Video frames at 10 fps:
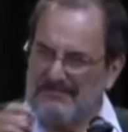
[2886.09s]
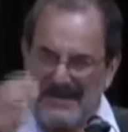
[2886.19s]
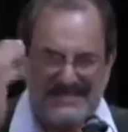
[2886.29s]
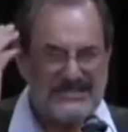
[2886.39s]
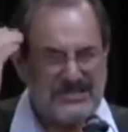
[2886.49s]

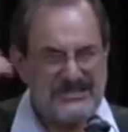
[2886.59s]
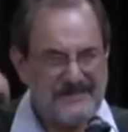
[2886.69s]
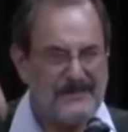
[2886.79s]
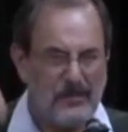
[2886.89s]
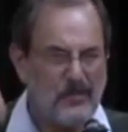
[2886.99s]

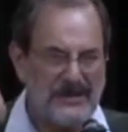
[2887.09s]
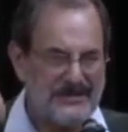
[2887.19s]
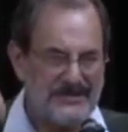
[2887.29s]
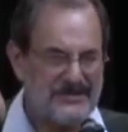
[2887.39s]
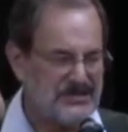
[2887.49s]
messages from the
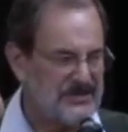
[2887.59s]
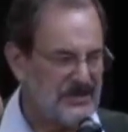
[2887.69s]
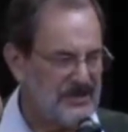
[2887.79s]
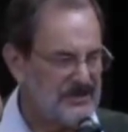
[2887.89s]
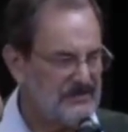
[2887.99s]
ones, she
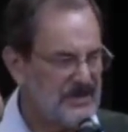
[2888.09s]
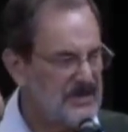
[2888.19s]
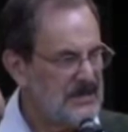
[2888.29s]
called them,